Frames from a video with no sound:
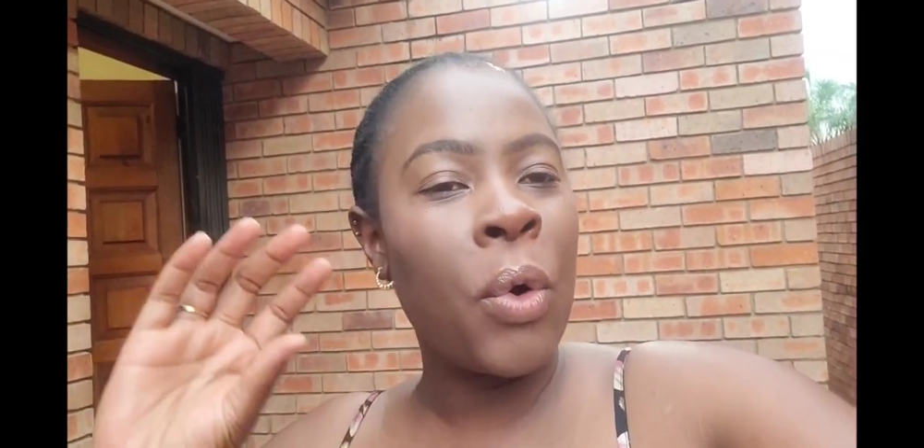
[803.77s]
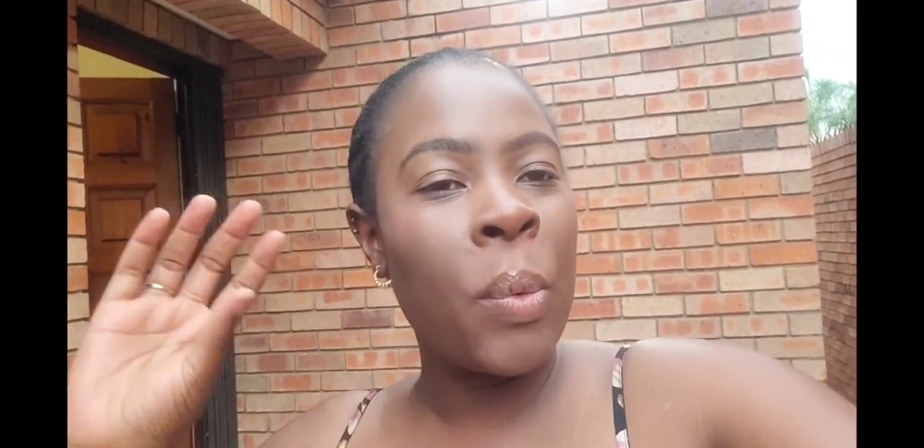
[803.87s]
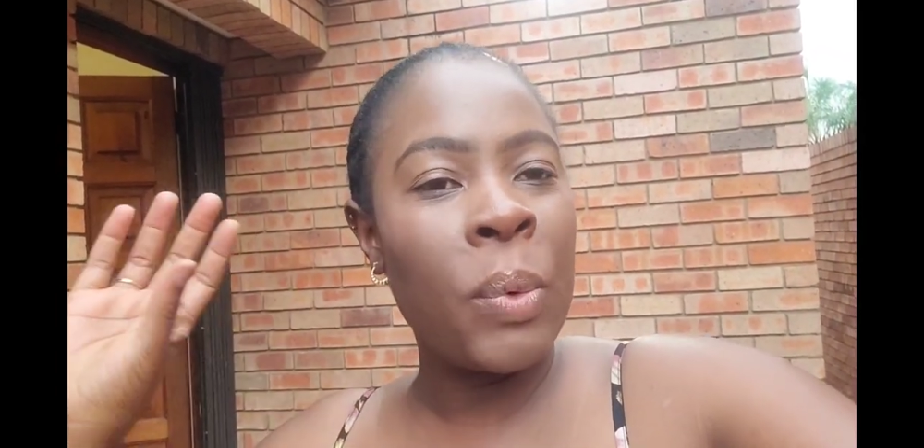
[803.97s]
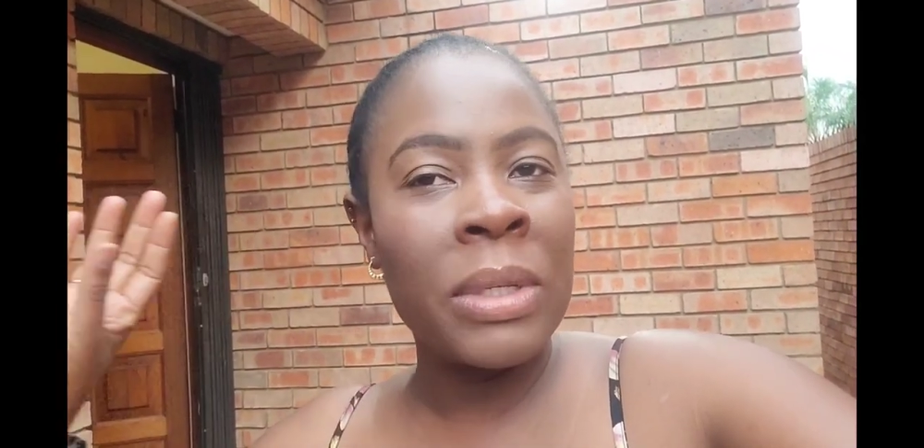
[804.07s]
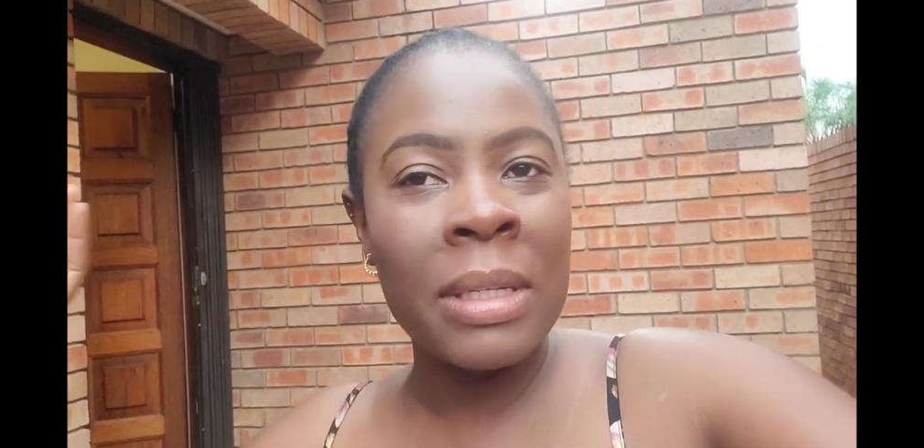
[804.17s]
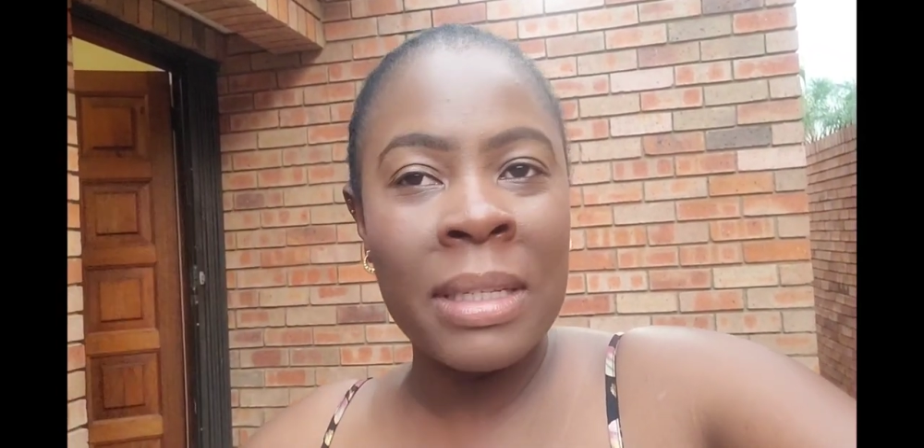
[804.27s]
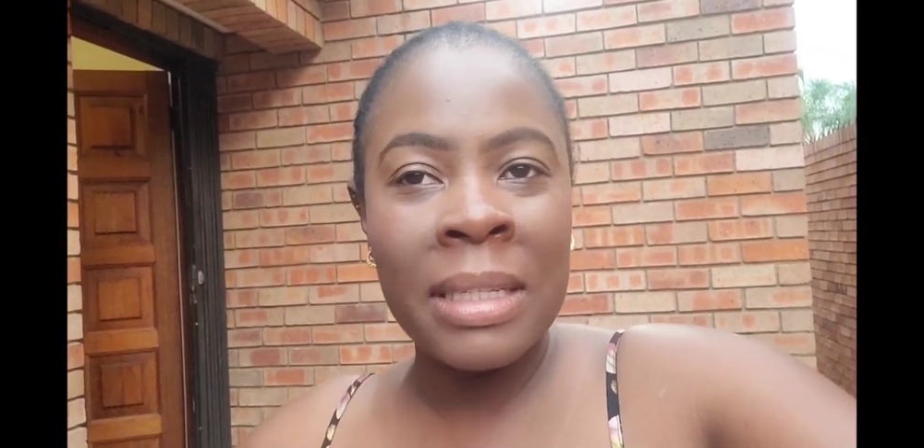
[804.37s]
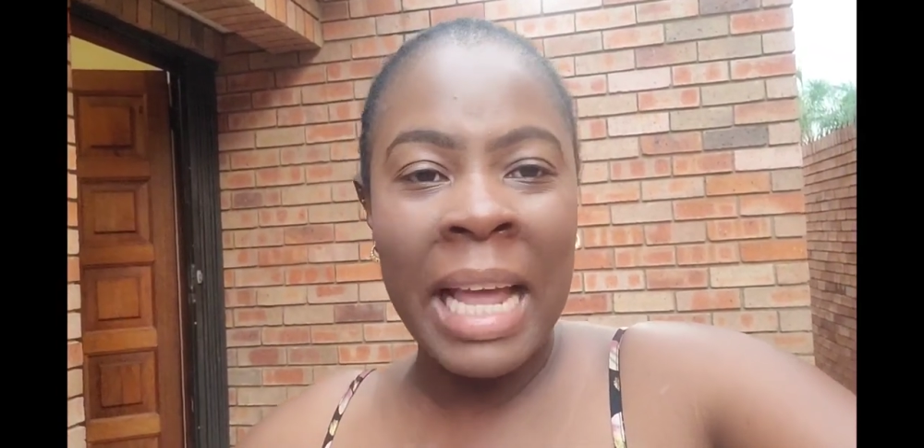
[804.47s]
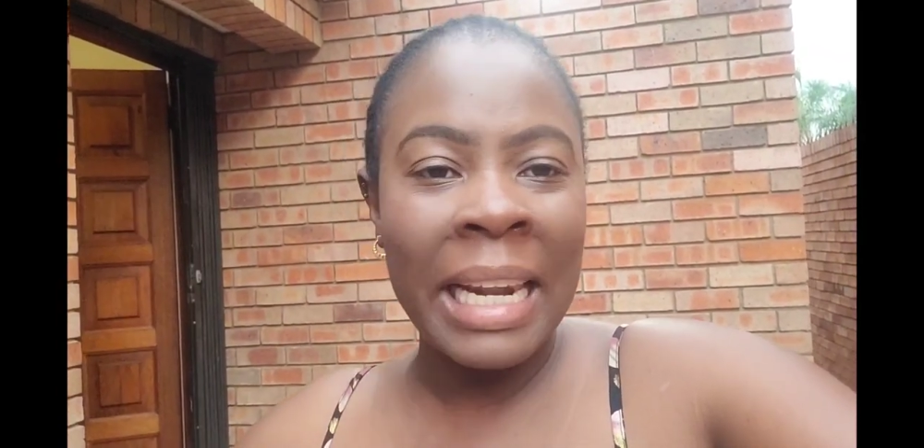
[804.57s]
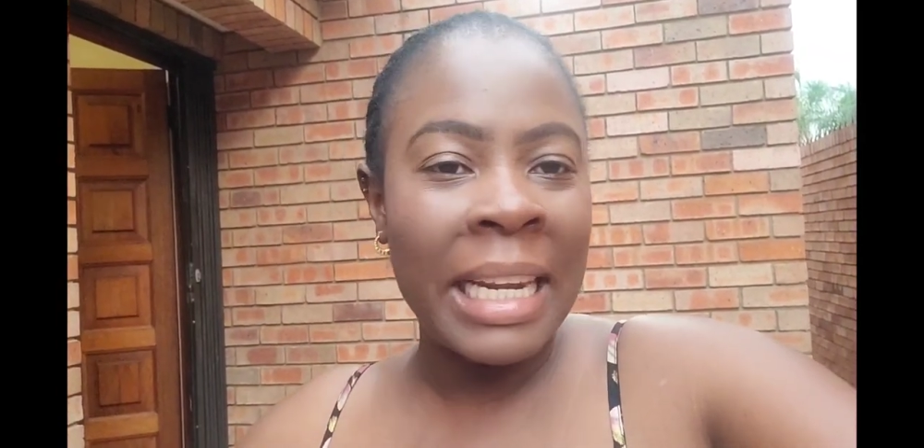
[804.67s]
opposite
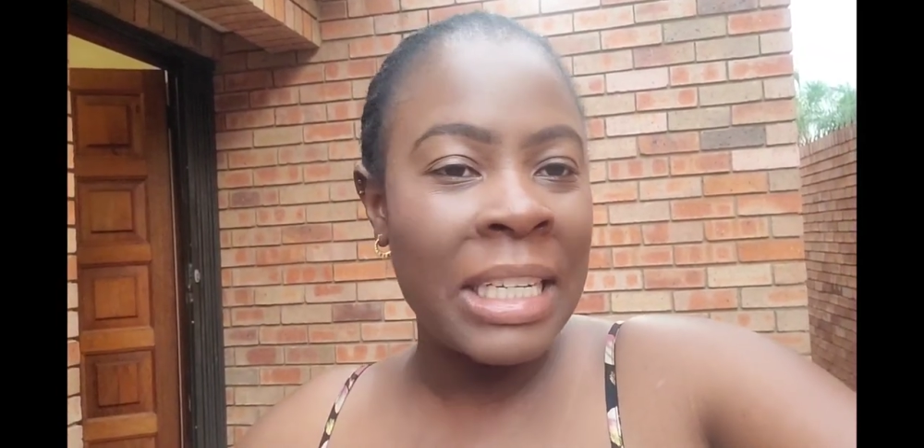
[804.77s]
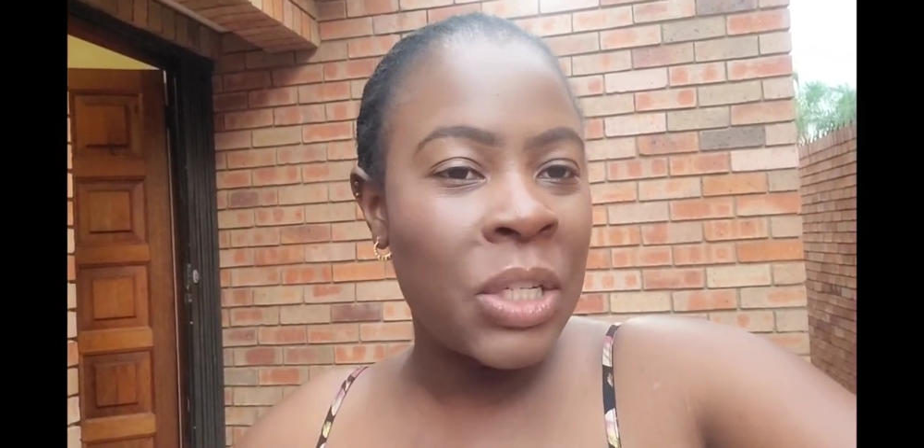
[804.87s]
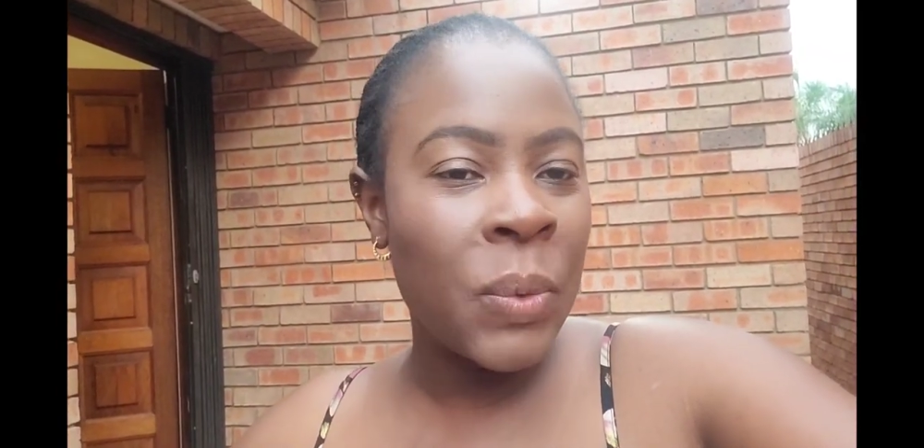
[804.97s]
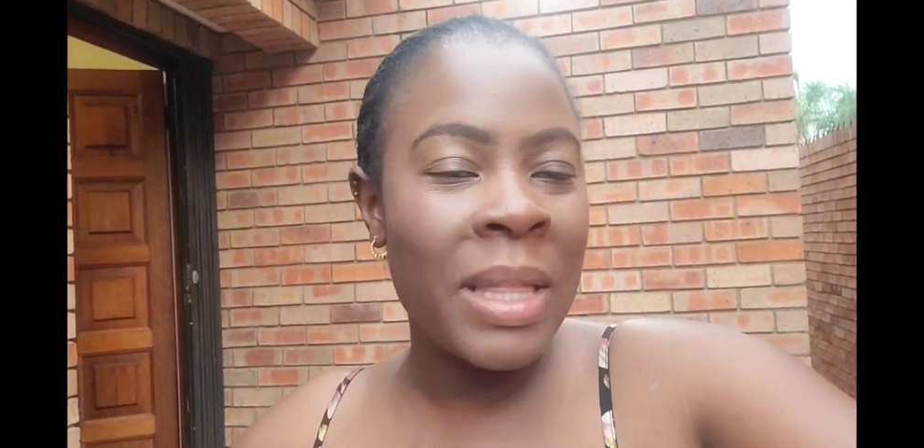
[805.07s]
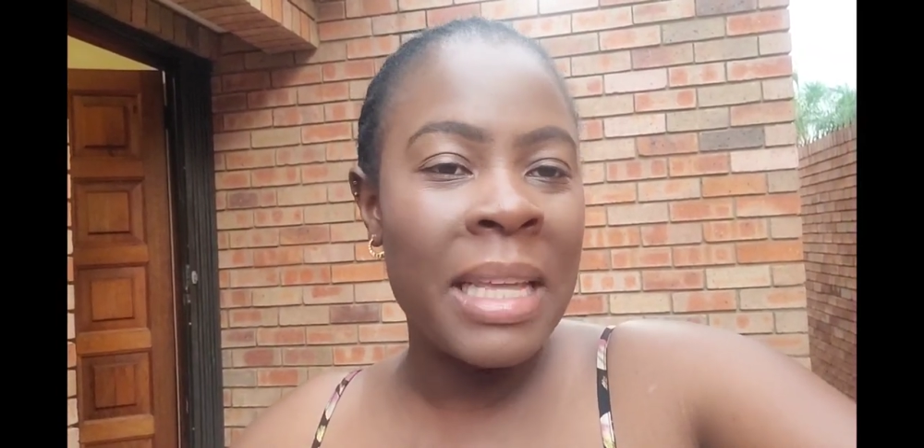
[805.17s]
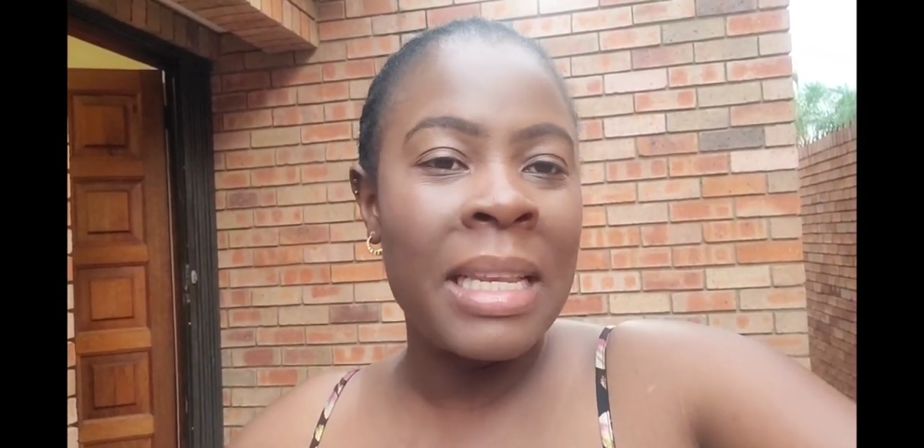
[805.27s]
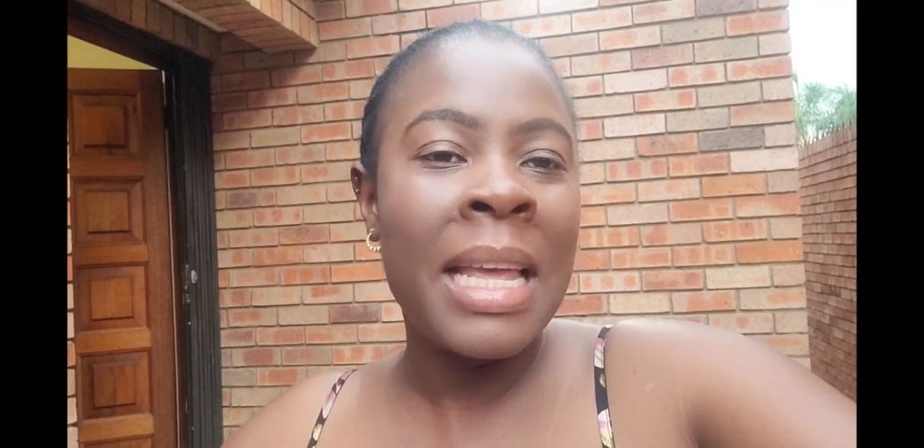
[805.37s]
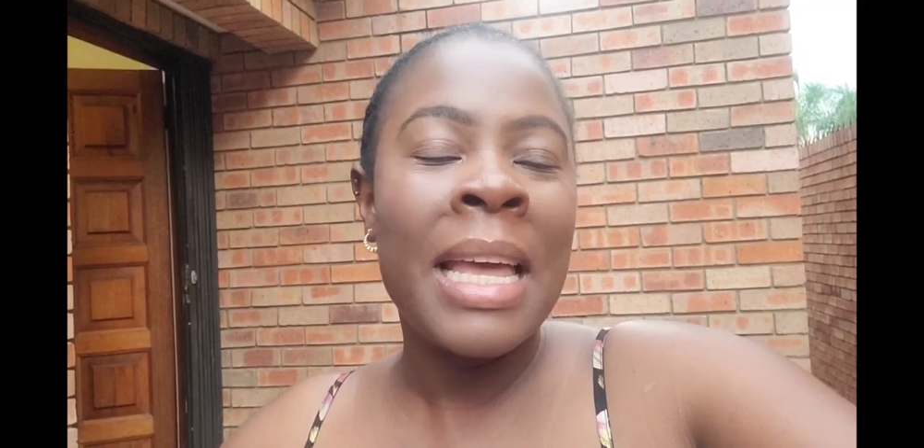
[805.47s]
direction with it.